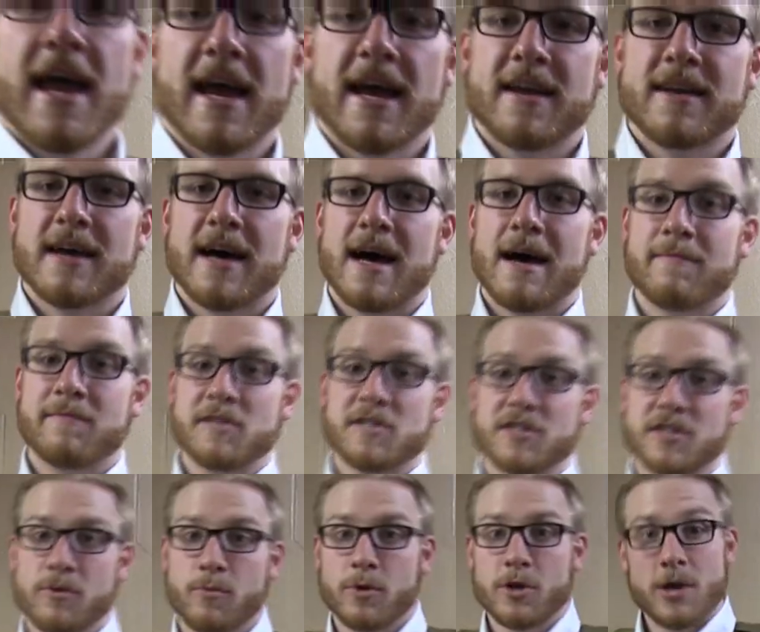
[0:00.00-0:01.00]
And
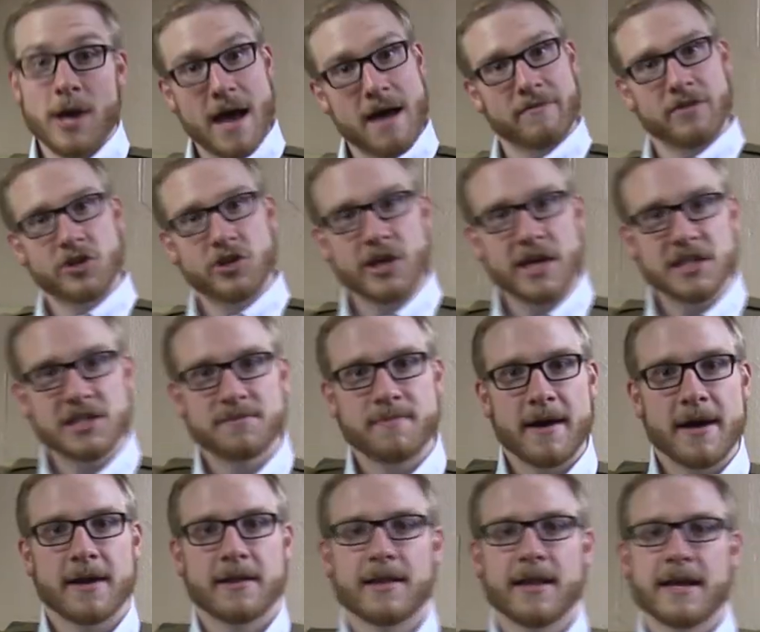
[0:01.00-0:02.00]
obviously when you have it chest
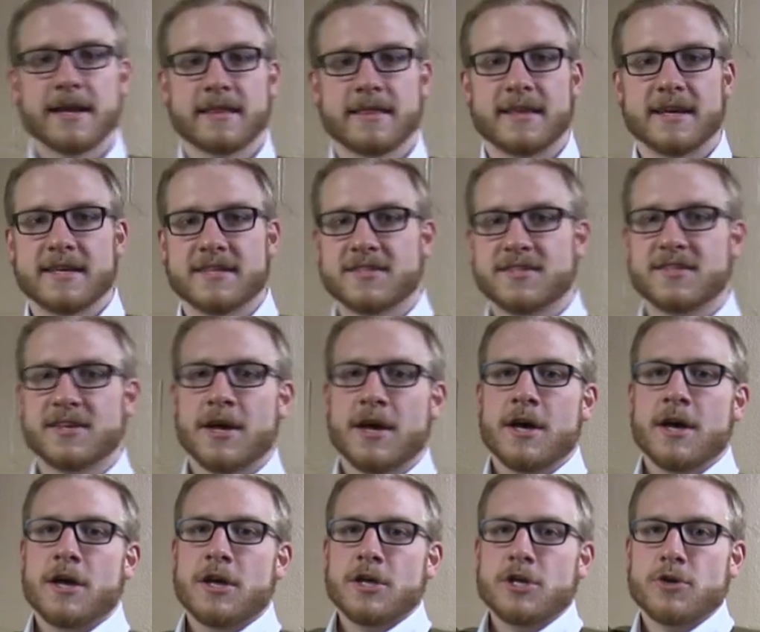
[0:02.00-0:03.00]
mounted like this,
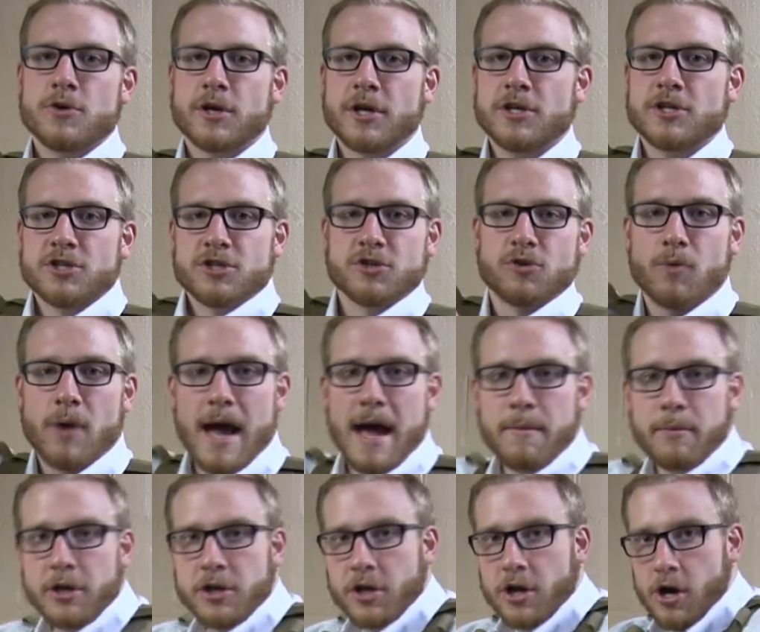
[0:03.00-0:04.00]
you can just
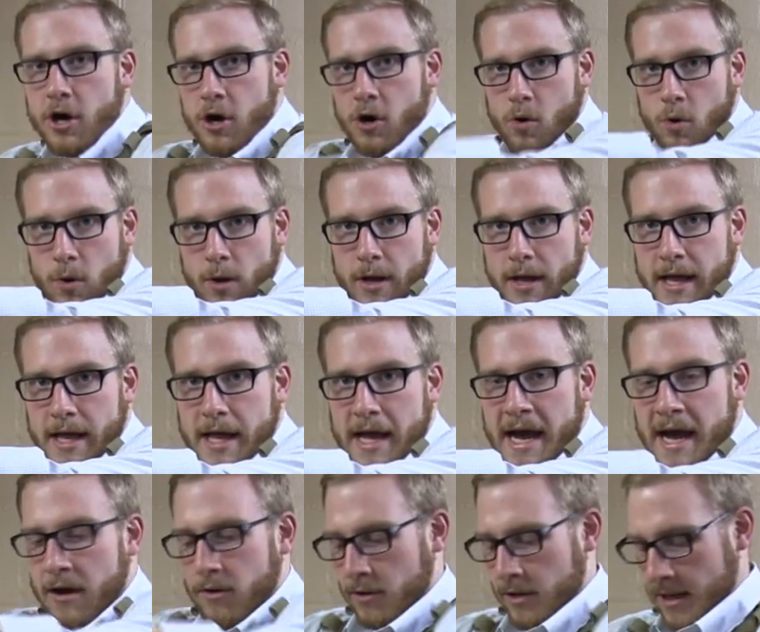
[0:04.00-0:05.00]
grab and go
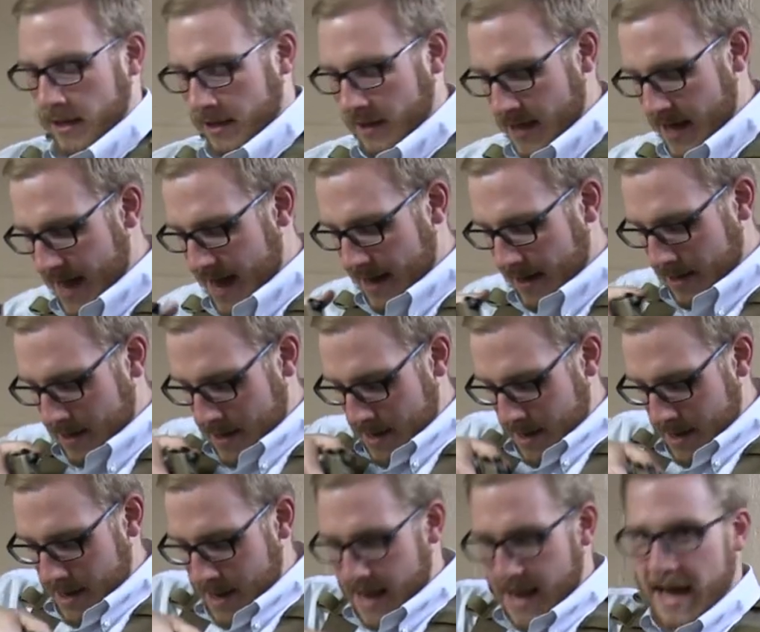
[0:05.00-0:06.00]
out like that
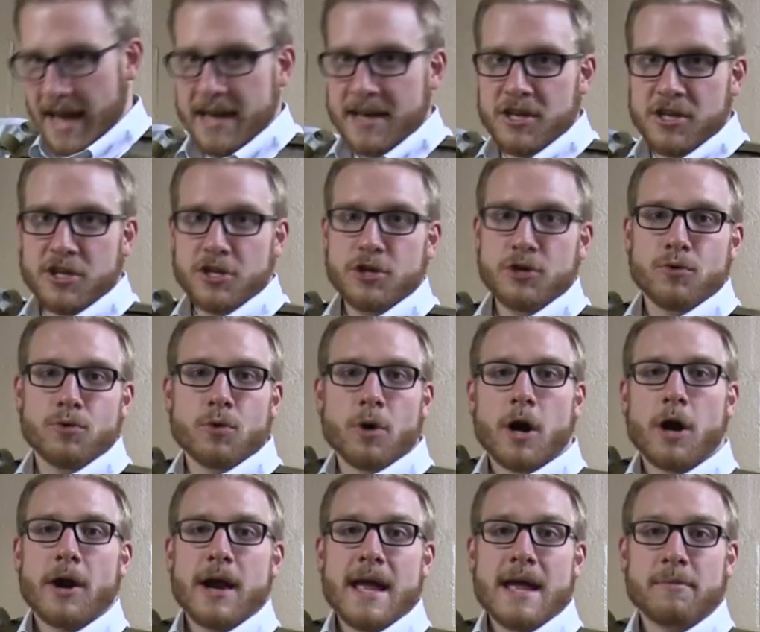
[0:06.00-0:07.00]
and you
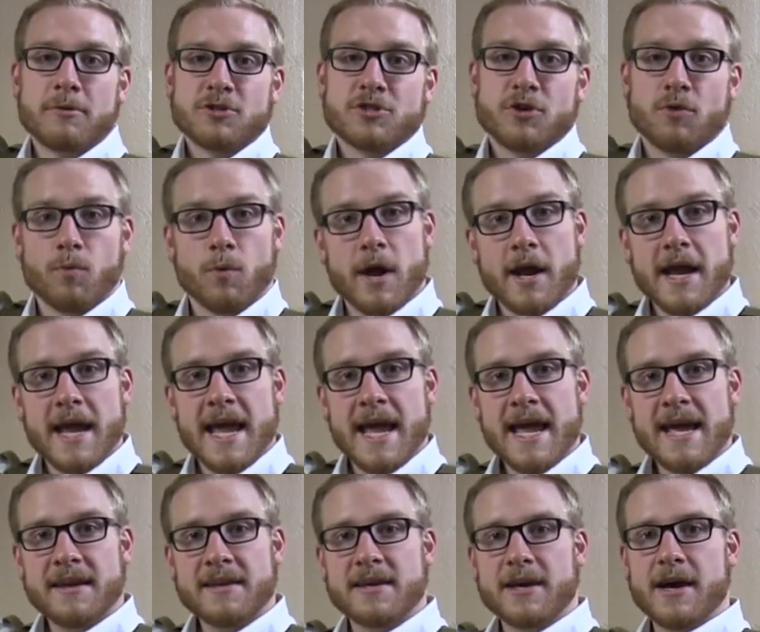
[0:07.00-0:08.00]
are able to run a
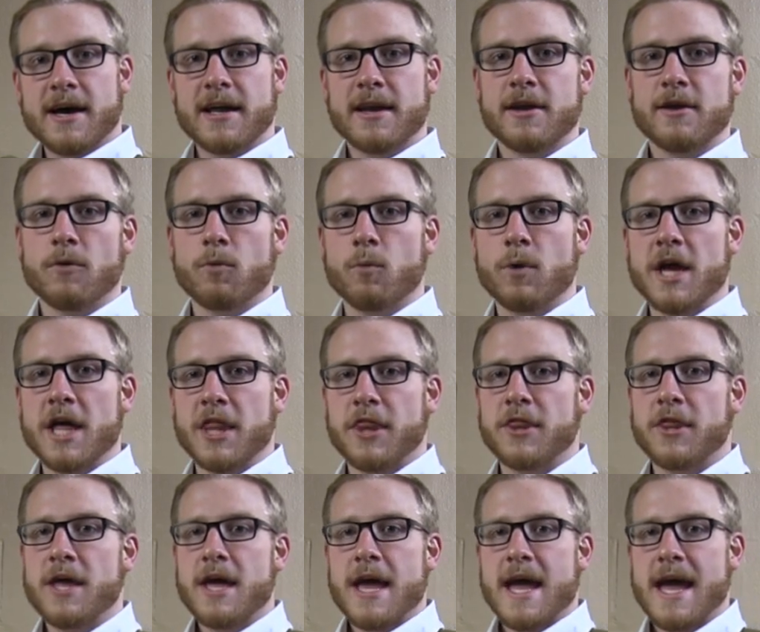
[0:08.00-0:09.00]
handgun
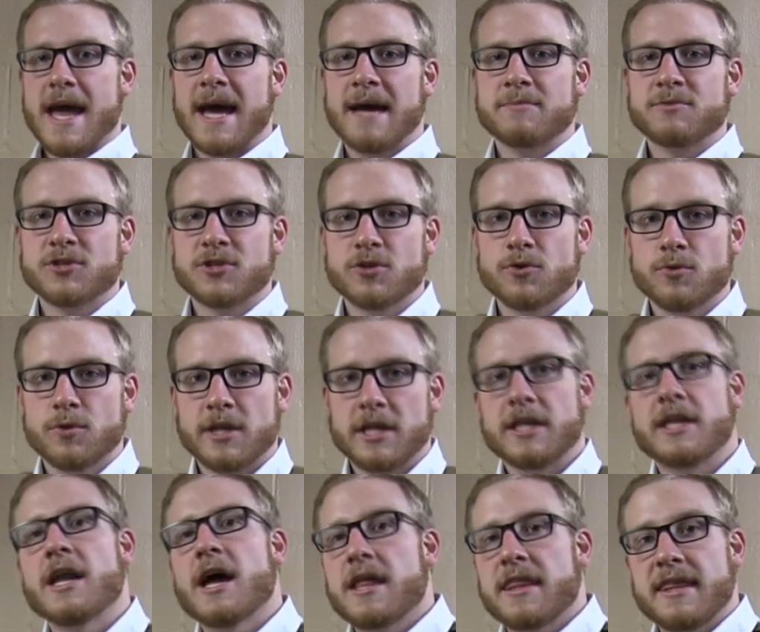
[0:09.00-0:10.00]
with absolutely
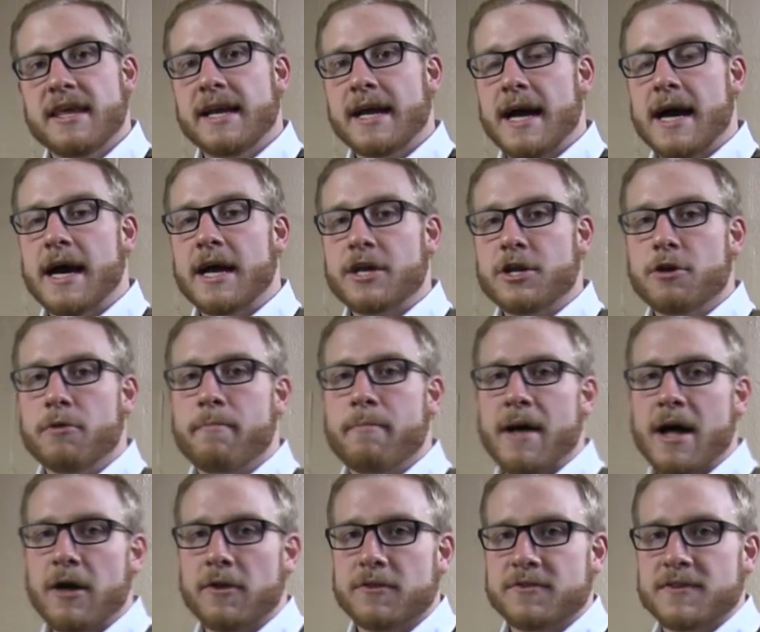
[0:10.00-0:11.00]
nothing on your
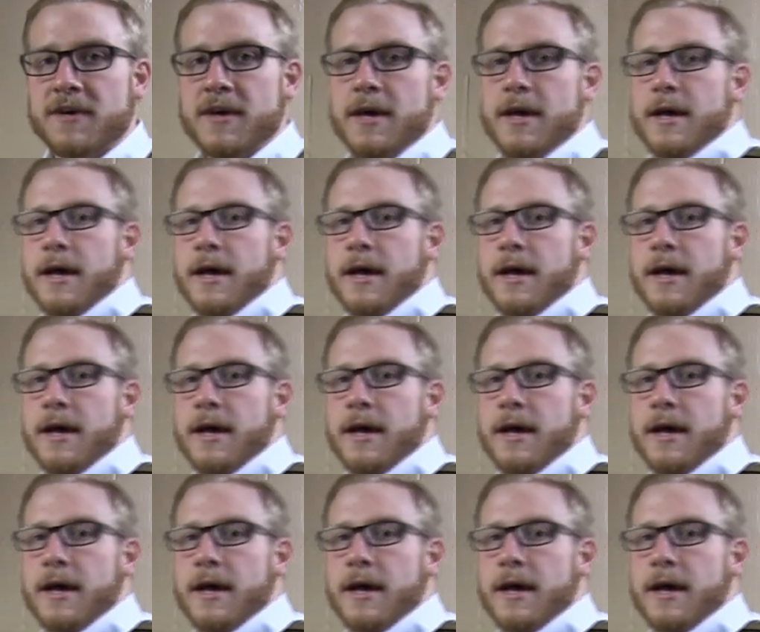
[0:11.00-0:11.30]
belt.